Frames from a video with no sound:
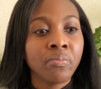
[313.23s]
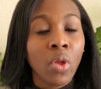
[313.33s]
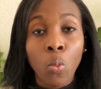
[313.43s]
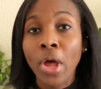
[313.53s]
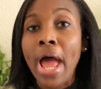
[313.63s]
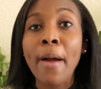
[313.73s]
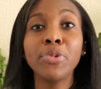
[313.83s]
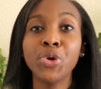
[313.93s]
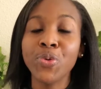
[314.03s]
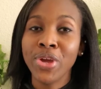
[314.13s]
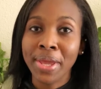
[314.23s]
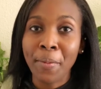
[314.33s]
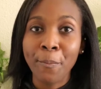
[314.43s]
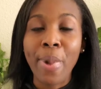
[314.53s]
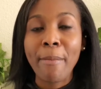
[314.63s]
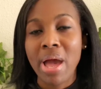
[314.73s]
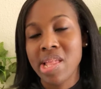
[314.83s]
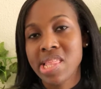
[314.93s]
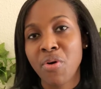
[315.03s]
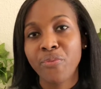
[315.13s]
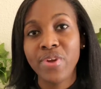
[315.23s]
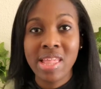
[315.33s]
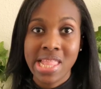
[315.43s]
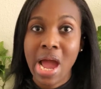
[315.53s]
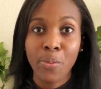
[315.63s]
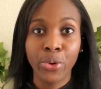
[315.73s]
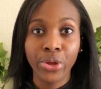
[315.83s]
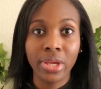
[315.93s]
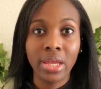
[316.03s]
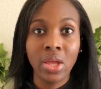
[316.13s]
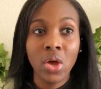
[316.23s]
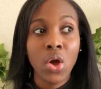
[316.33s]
what I'm doing by myself is not working.